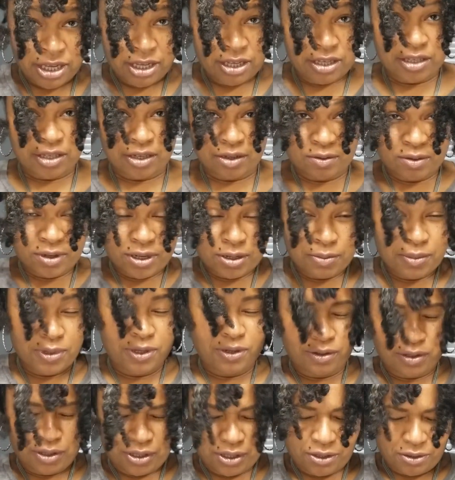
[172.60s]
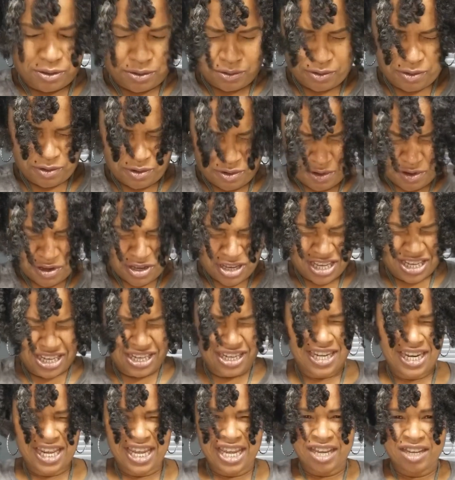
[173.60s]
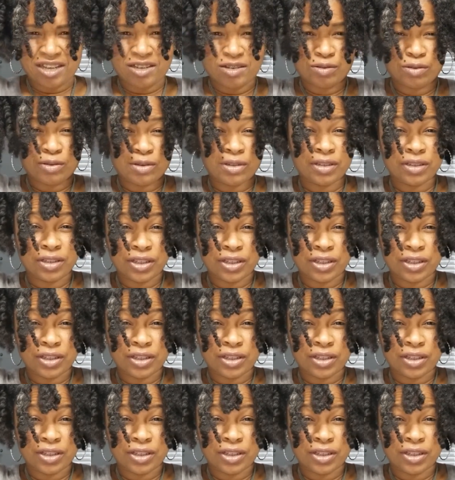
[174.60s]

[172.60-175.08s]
so what I'm gonna do now,